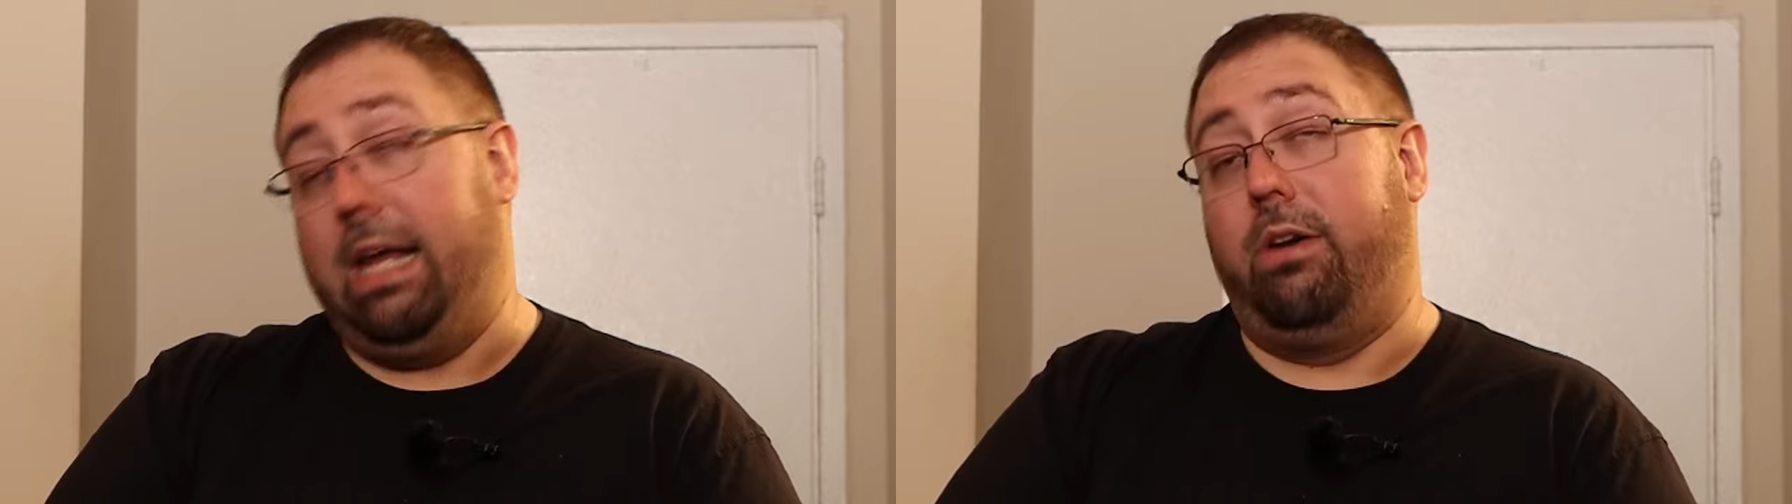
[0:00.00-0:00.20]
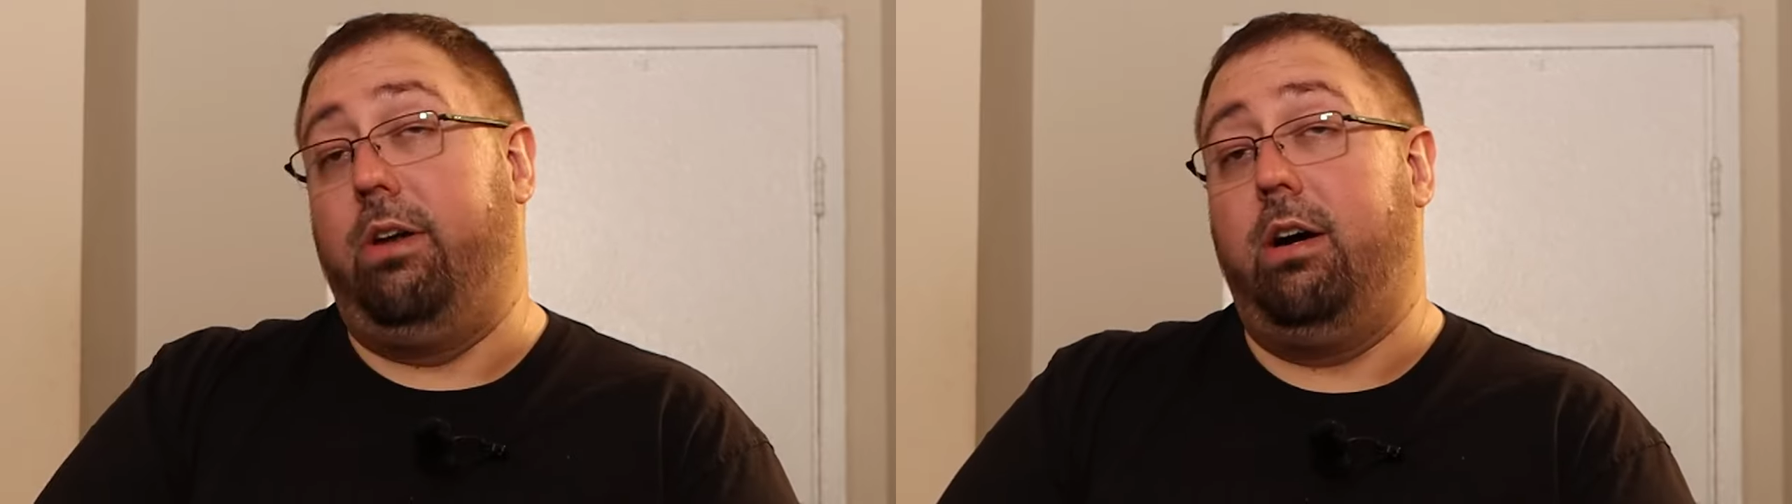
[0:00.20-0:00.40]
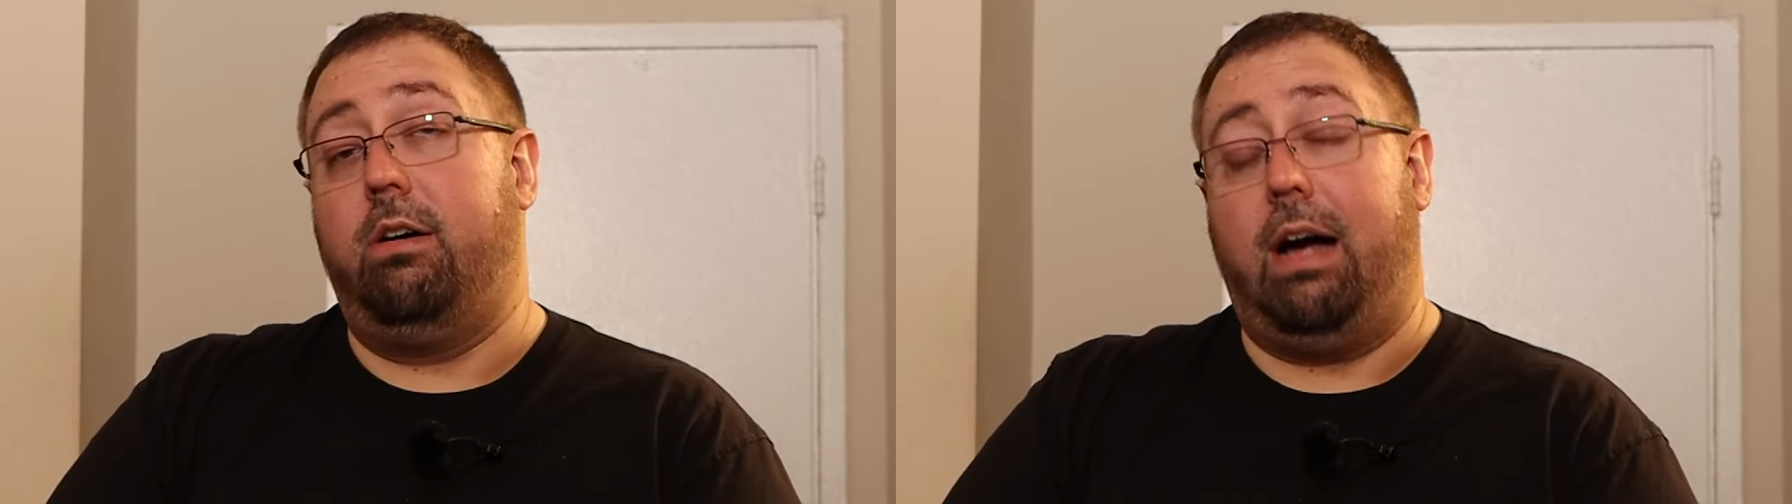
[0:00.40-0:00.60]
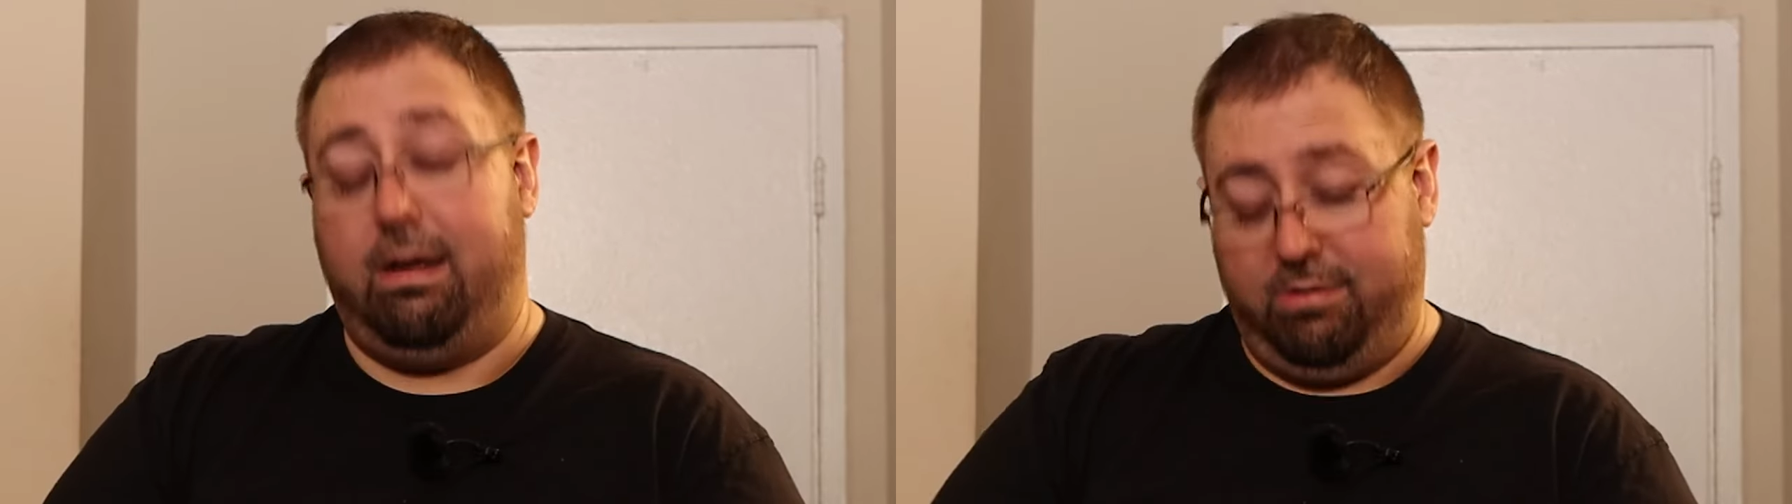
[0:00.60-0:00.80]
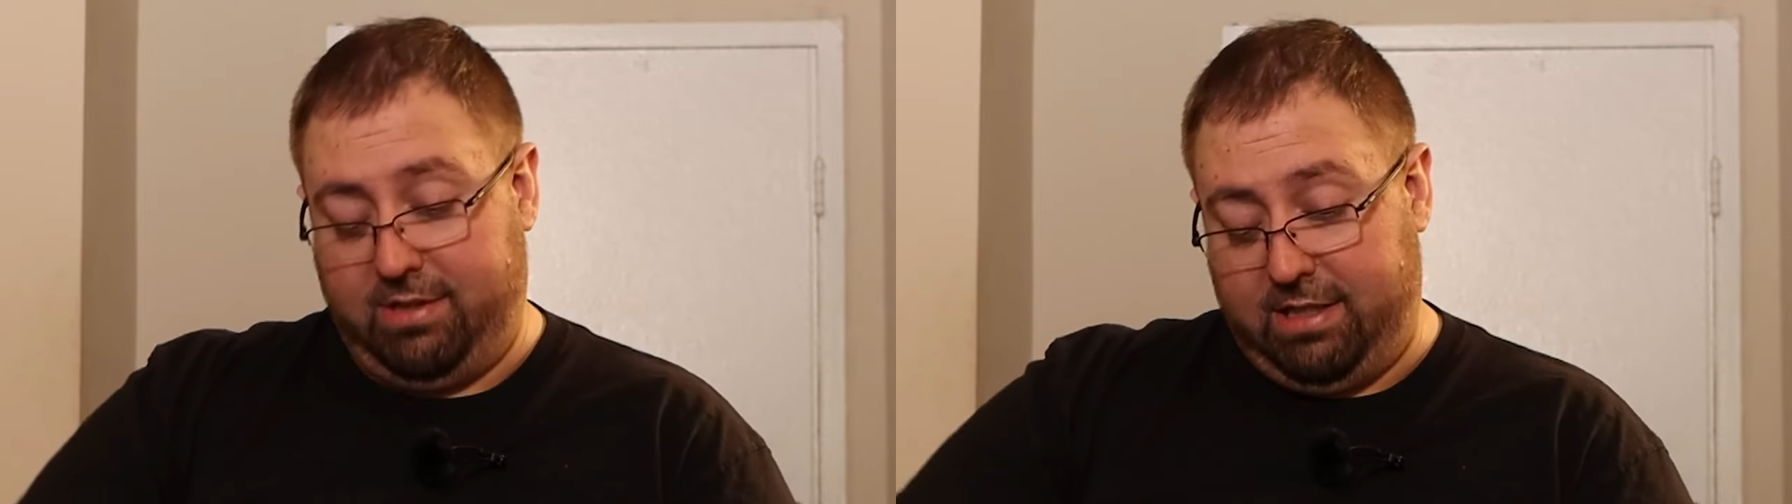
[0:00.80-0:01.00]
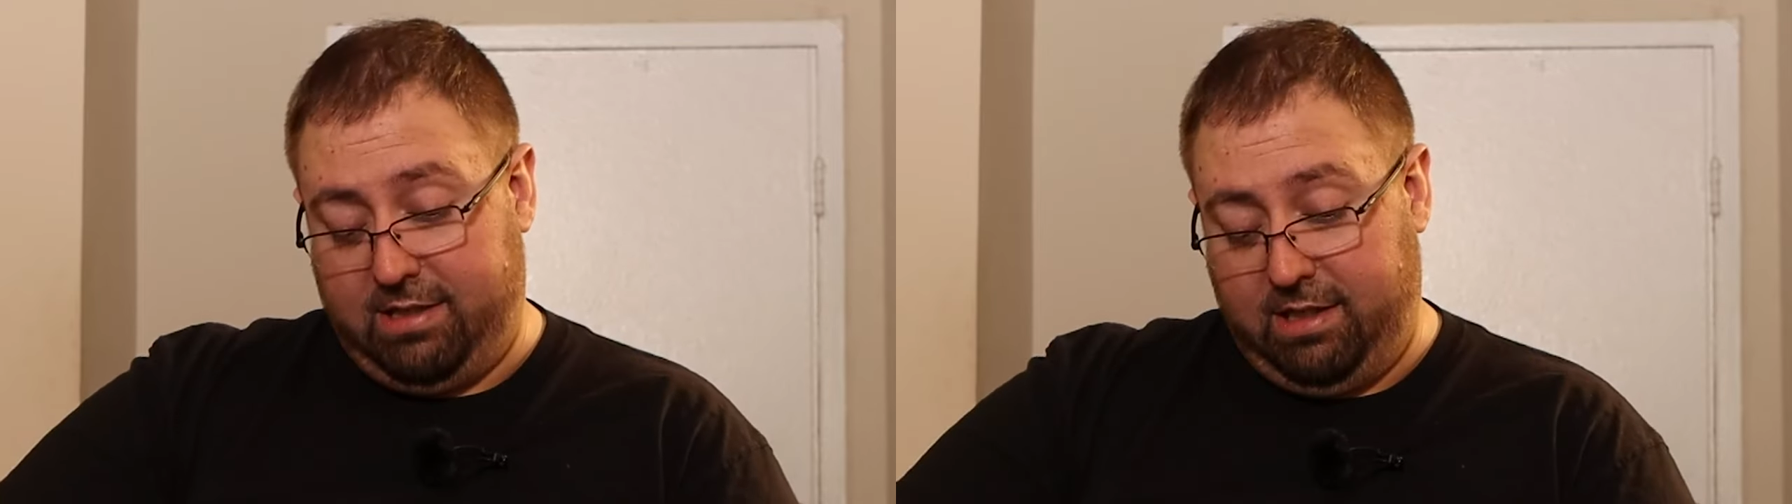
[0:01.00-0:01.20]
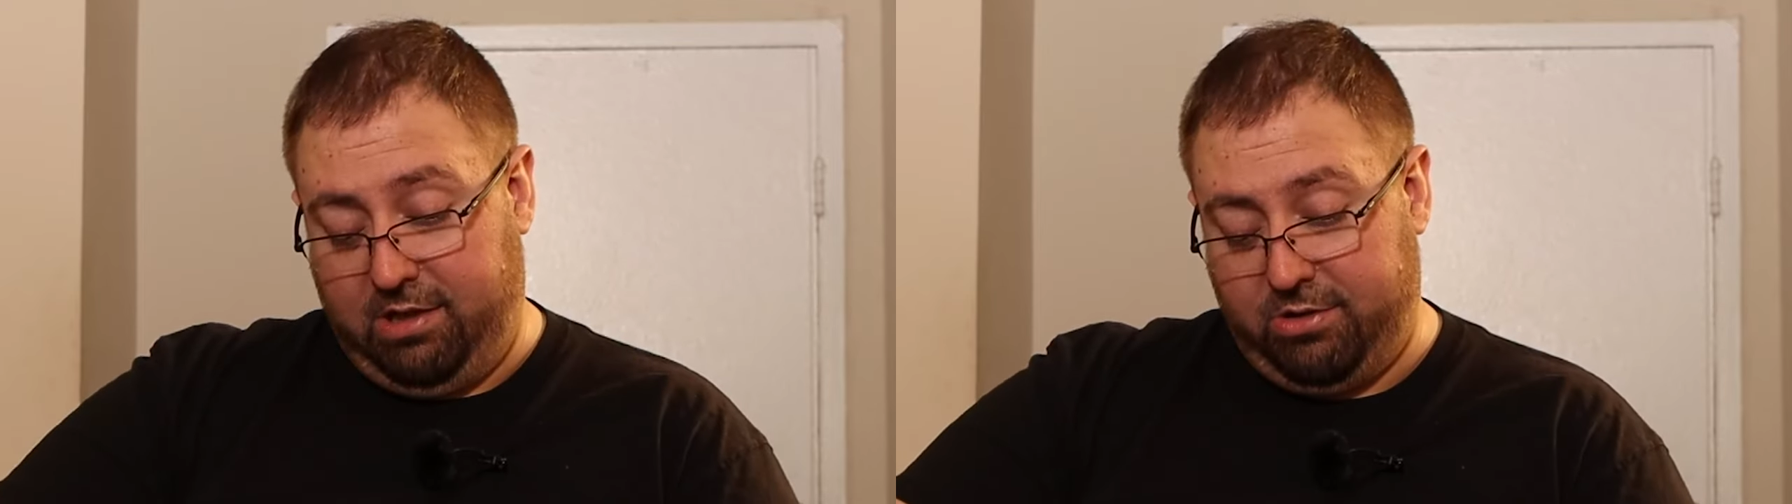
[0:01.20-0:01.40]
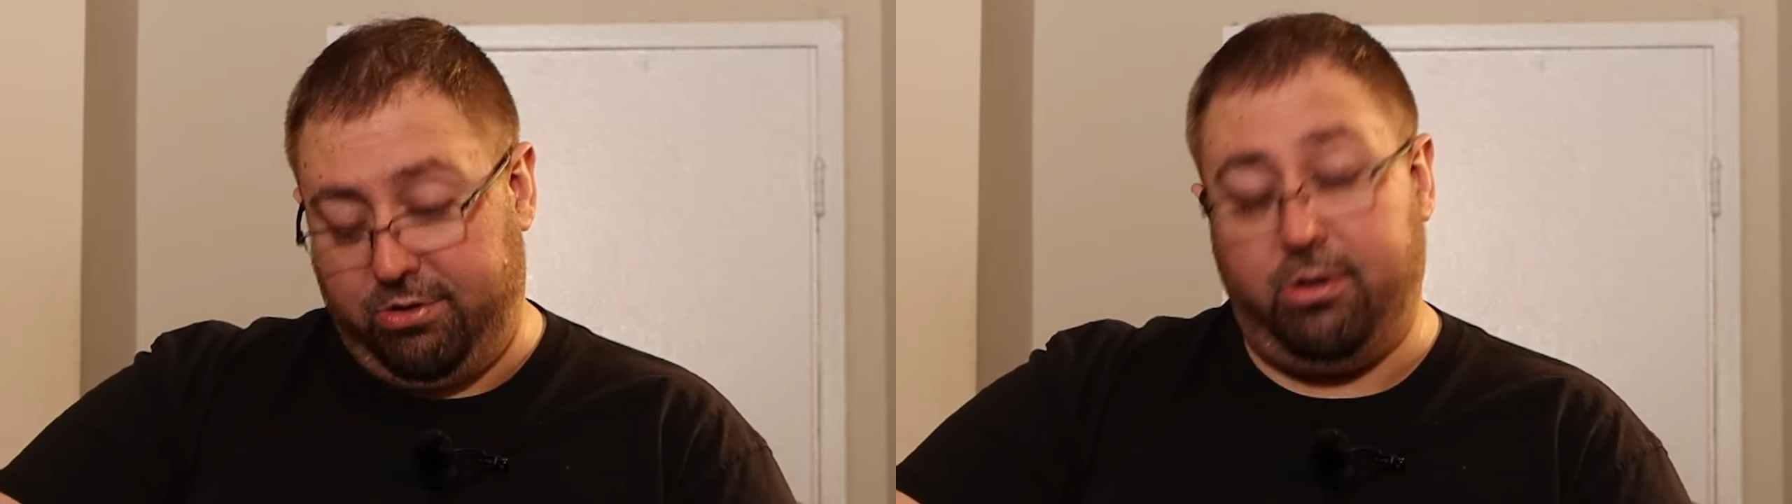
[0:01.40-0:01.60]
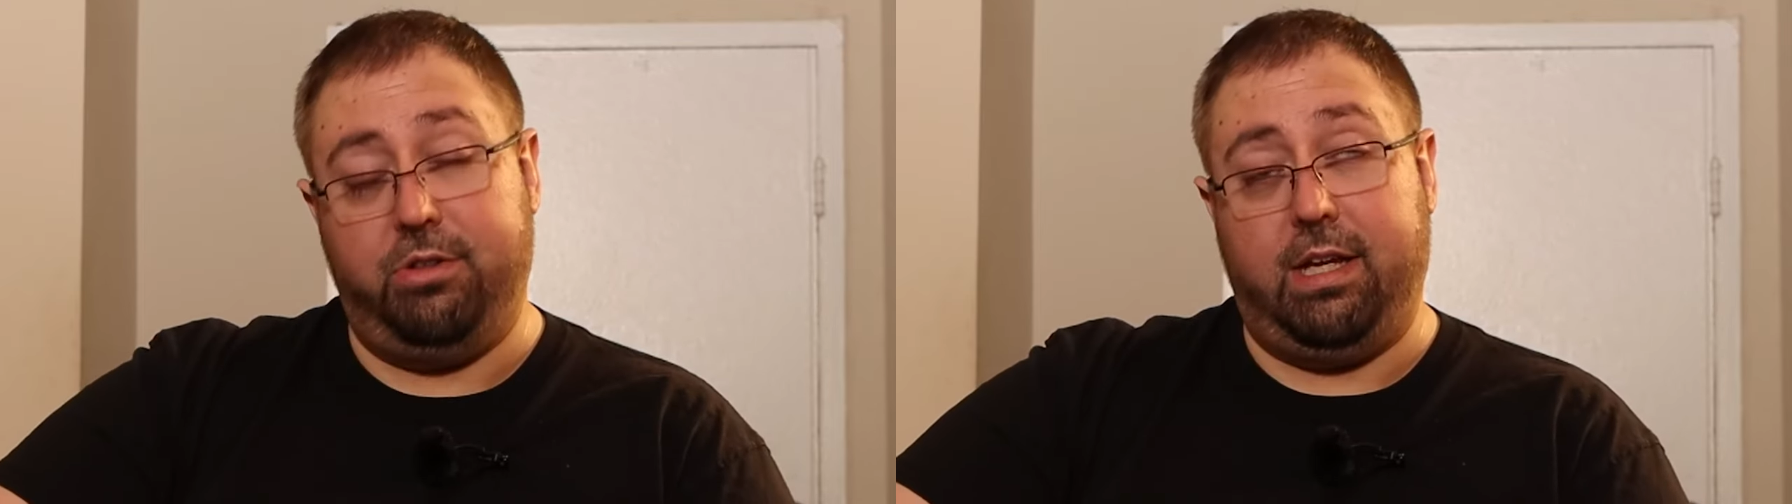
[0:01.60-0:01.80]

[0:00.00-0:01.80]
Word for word: don't know. I was eighteen years old.